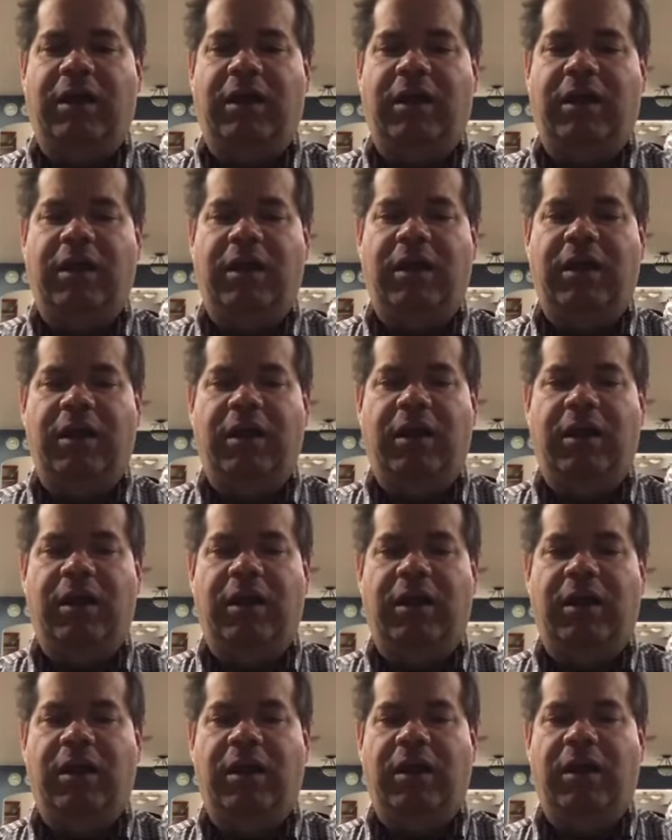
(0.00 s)

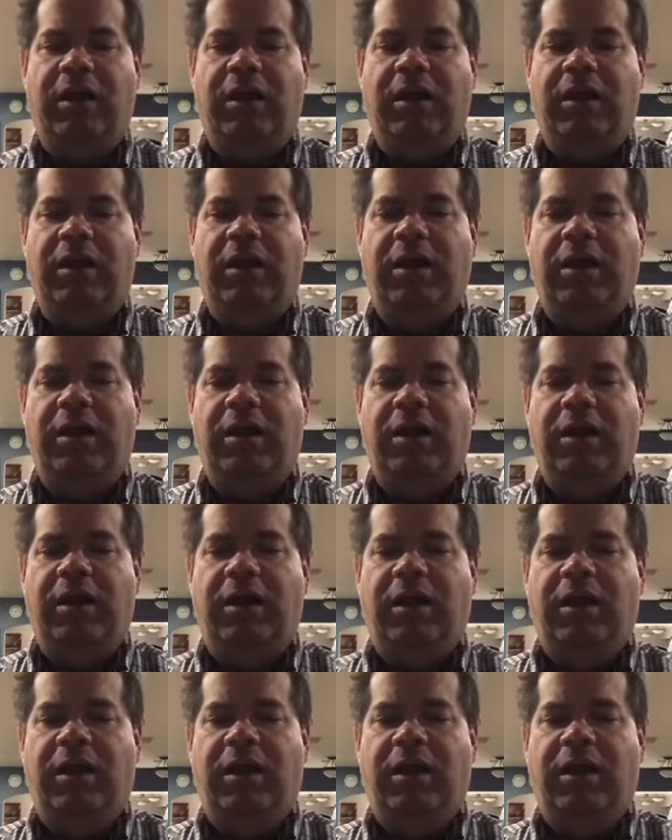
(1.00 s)
Nobody speaks.